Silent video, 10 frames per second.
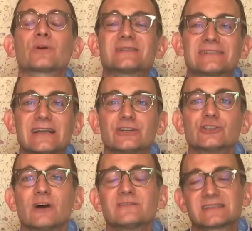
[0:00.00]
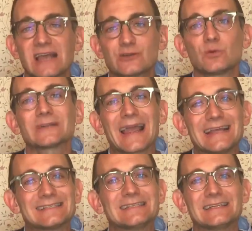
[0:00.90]
percentage of scheduled A
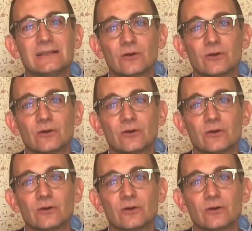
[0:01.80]
C T